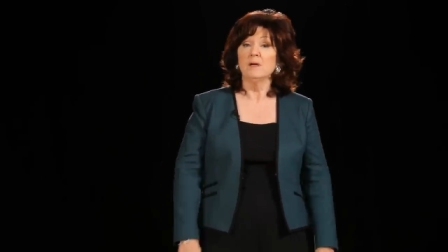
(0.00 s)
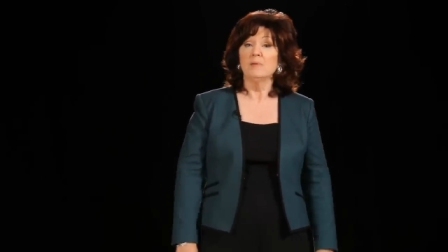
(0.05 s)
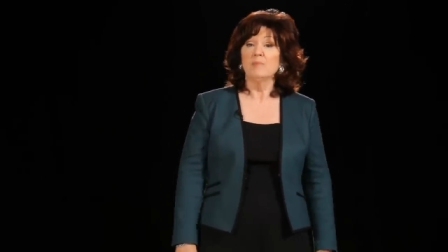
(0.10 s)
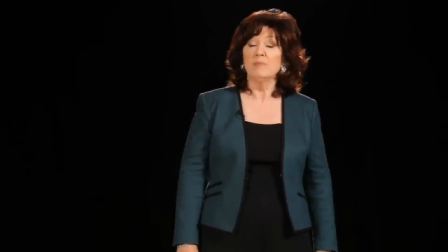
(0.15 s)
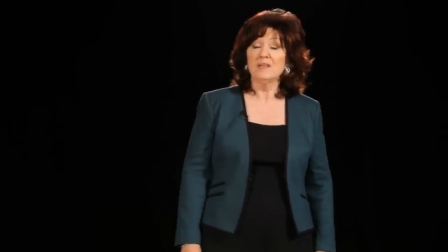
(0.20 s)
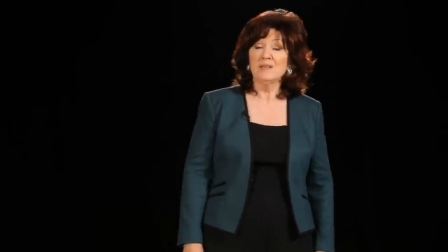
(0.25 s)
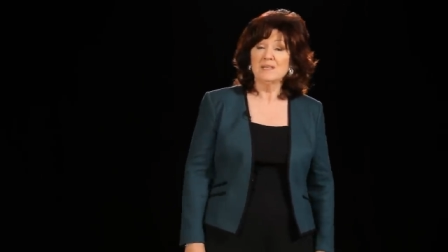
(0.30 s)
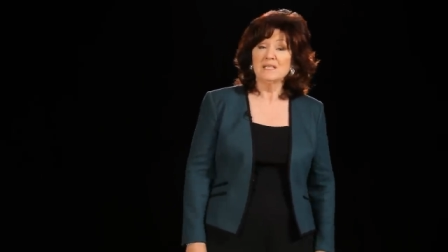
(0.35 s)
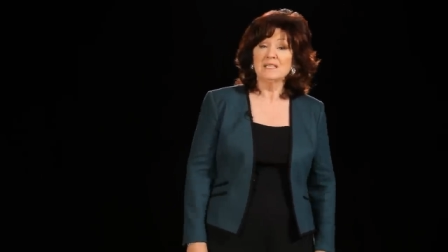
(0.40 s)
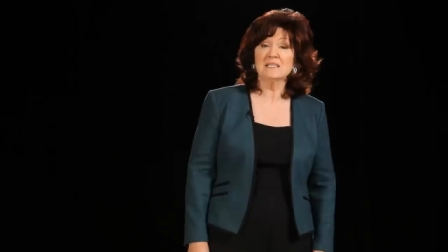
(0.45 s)

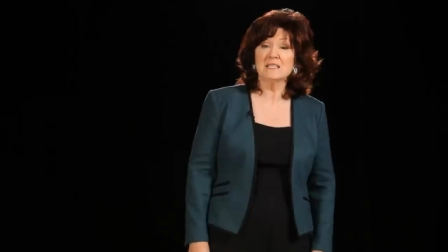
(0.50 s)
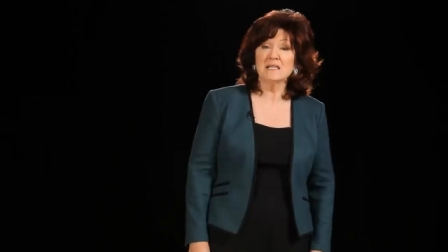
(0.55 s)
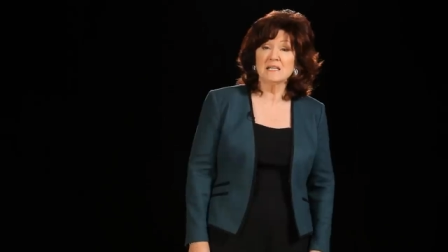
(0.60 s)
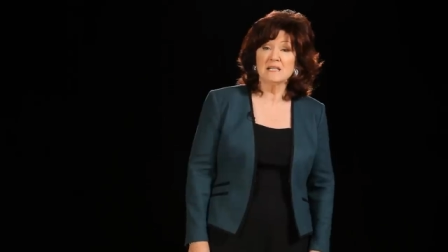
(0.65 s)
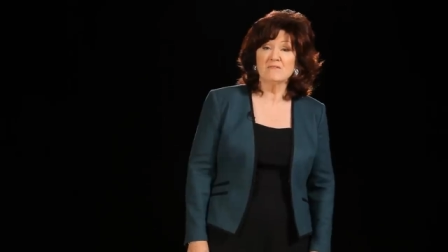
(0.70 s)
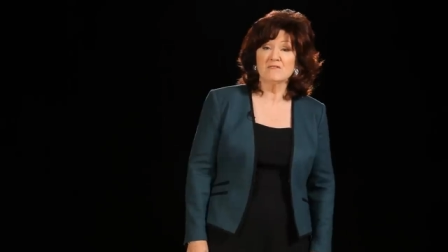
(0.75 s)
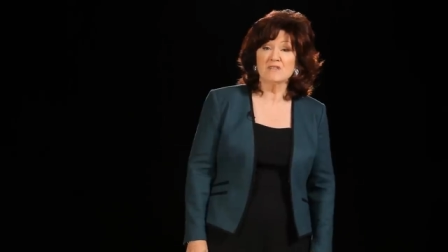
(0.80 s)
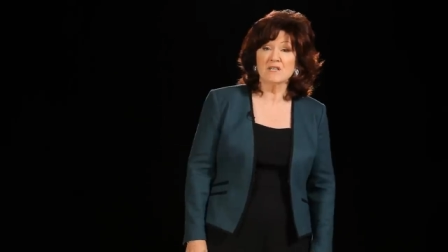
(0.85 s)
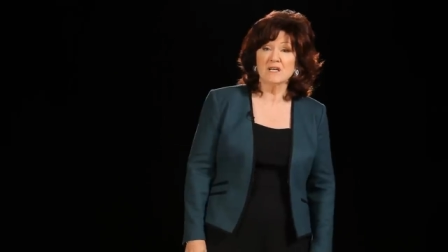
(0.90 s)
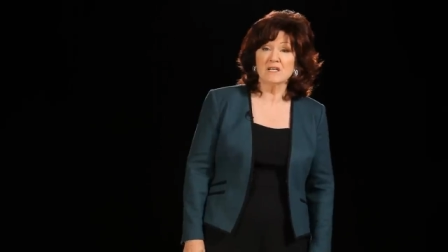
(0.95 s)
But this
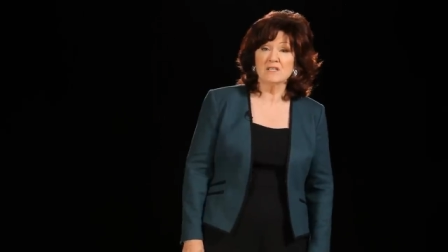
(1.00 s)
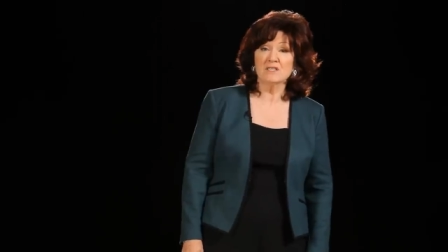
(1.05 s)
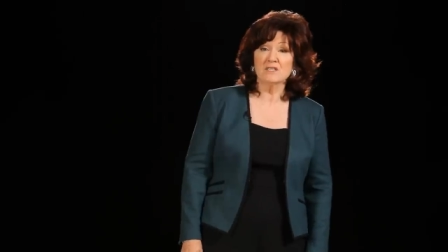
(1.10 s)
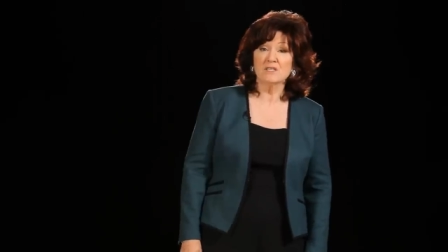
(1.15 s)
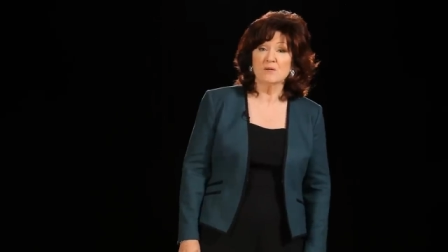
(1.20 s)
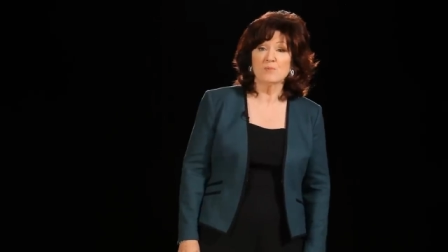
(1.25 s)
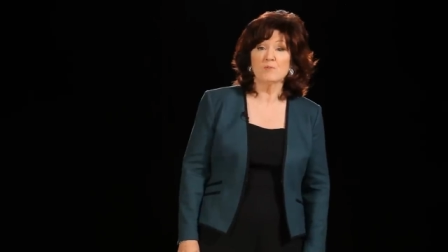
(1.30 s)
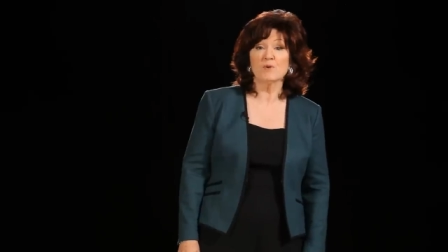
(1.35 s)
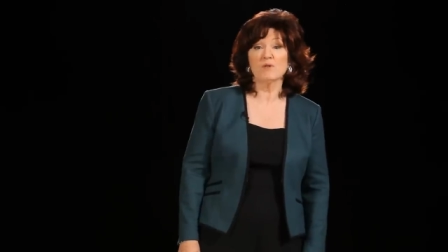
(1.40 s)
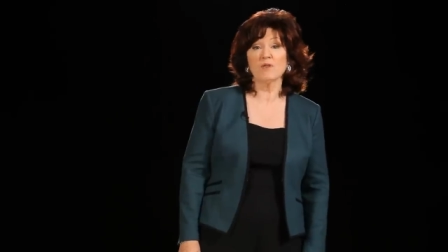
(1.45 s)
leaves
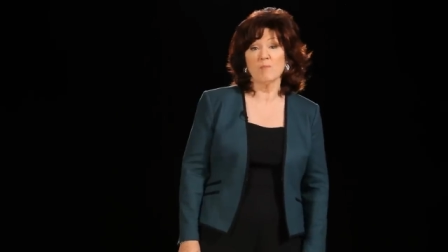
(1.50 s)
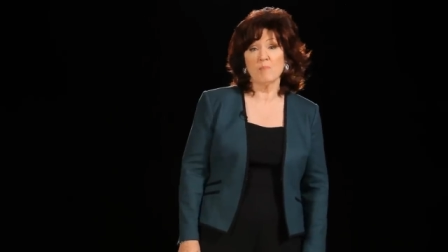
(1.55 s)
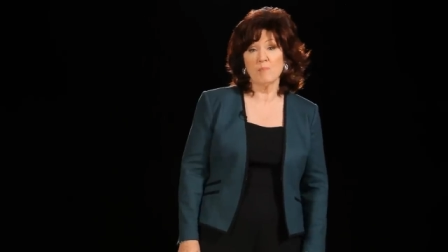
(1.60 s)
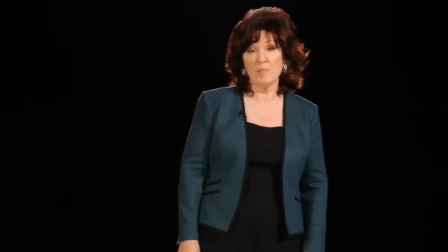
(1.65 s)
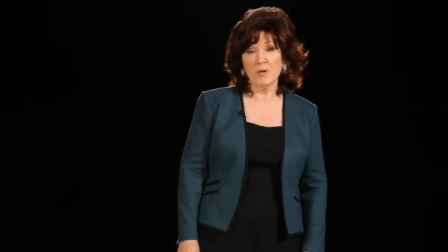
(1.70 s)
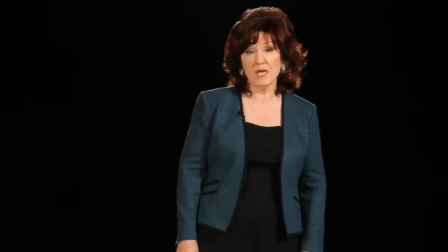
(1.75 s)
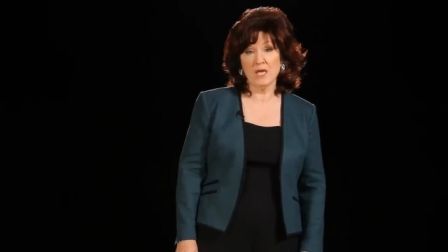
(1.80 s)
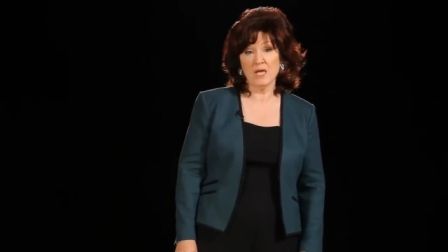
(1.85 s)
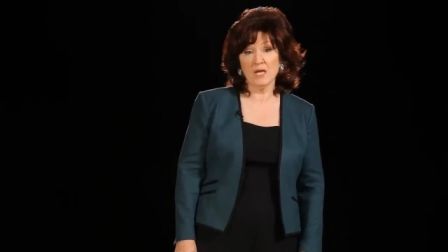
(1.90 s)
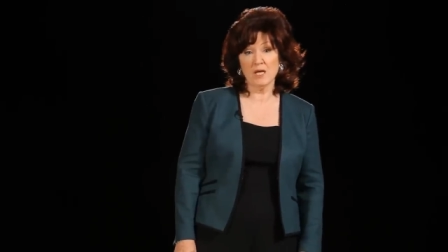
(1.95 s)
us with a
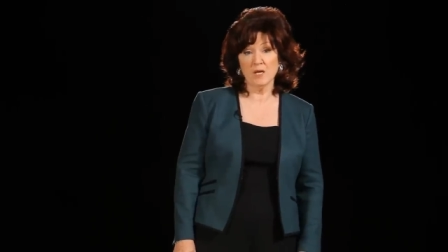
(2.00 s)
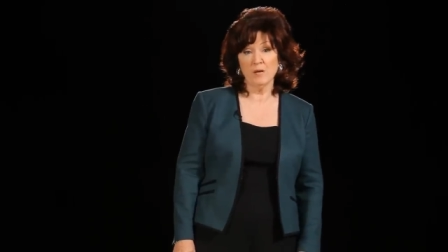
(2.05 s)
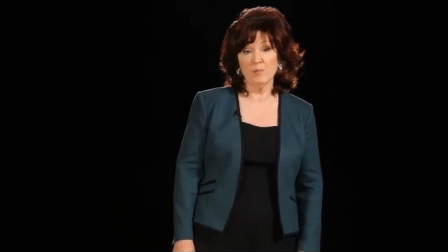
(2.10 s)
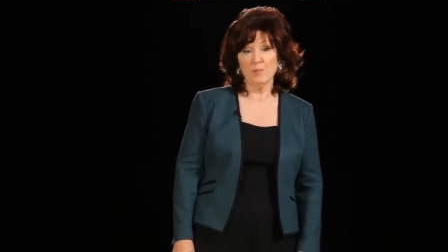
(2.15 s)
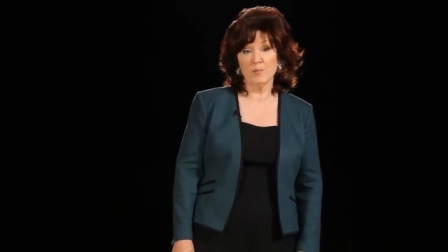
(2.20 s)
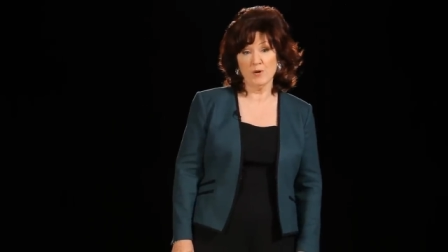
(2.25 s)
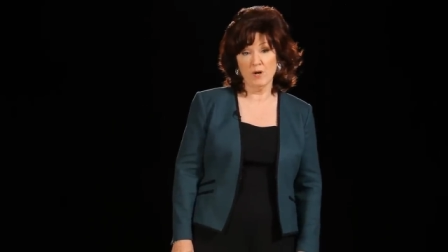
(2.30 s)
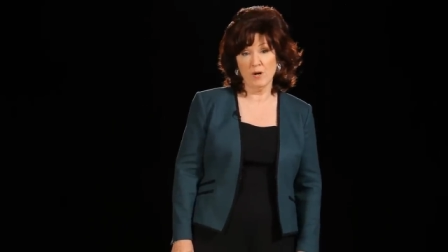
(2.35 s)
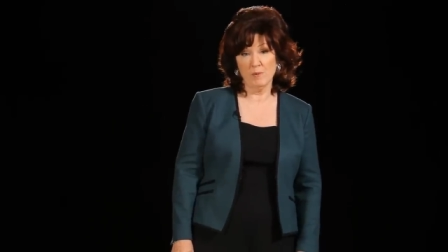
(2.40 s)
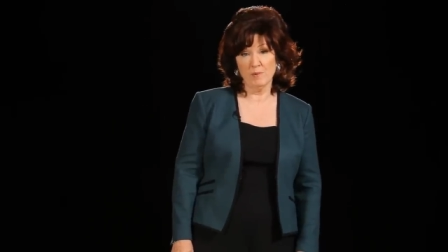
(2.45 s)
big
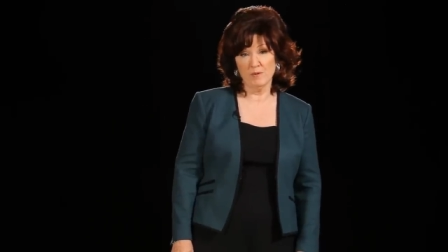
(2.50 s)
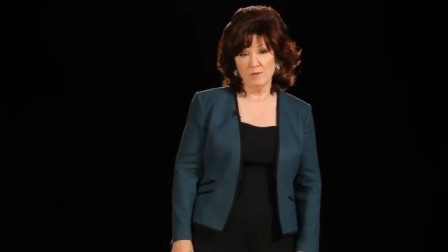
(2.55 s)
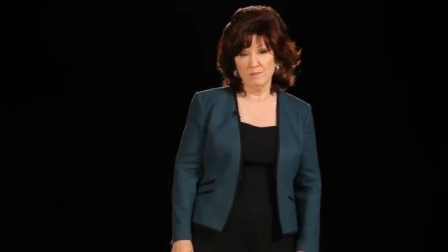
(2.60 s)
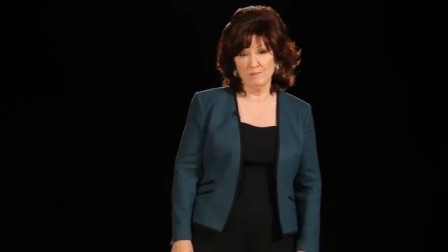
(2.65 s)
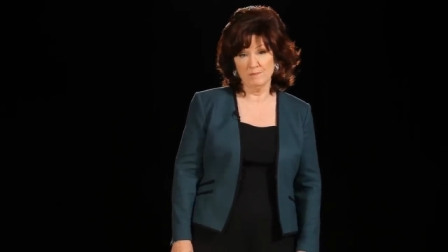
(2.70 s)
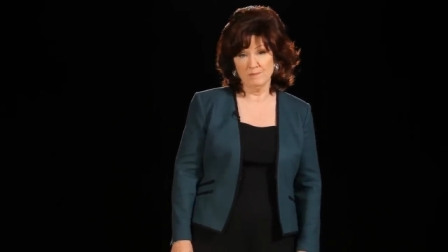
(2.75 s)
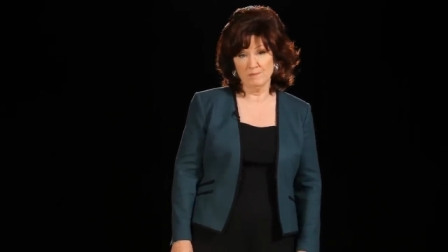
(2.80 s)
problem.